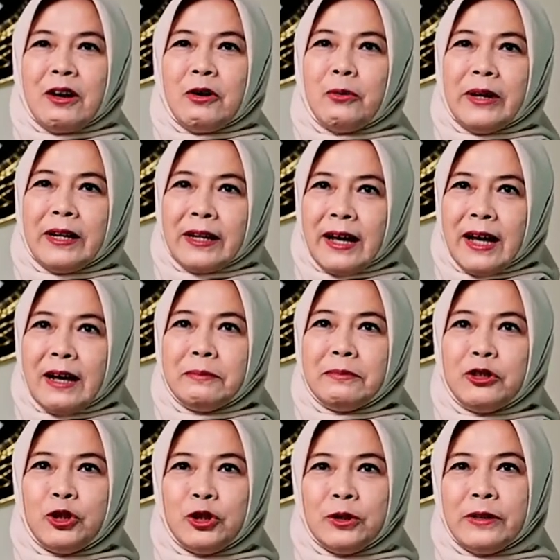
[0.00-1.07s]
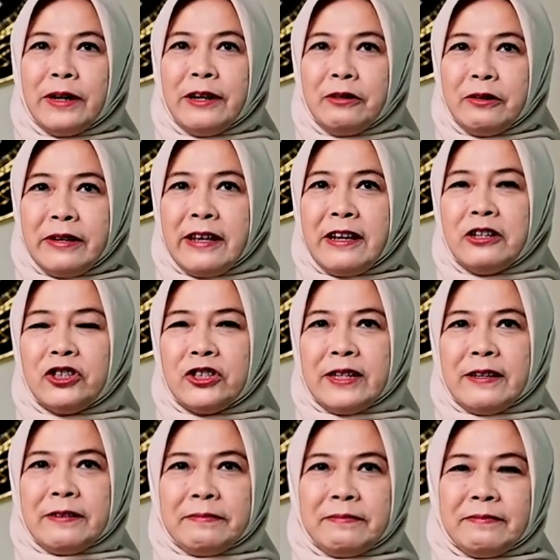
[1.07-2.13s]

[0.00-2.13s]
welcome to Indonesia.